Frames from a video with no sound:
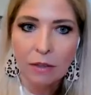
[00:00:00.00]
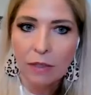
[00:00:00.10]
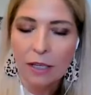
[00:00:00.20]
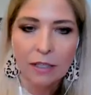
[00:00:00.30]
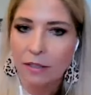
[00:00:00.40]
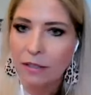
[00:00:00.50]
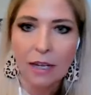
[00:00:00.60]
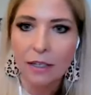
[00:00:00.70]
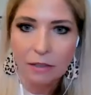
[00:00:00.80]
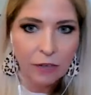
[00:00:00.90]
that can
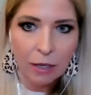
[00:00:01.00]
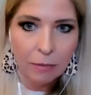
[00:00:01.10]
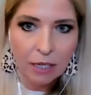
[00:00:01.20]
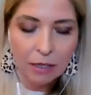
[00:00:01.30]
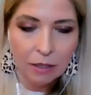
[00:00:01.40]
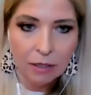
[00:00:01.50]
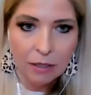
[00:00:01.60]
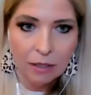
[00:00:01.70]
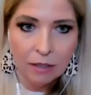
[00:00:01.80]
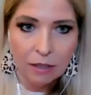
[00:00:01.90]
satisfy me
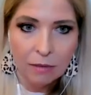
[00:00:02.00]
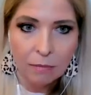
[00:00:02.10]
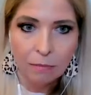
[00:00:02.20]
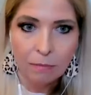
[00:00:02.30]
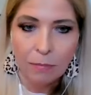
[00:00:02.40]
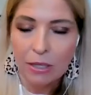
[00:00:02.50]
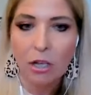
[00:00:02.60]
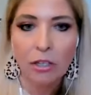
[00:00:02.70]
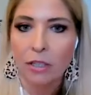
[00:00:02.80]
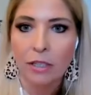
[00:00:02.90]

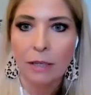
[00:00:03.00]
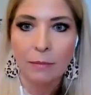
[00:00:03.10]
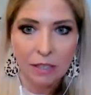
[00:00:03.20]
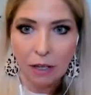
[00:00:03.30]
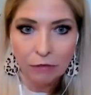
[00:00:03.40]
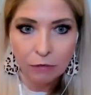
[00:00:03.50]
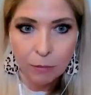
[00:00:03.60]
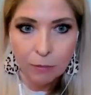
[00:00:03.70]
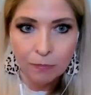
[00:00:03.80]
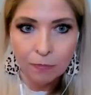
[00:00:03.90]
beyond Himself.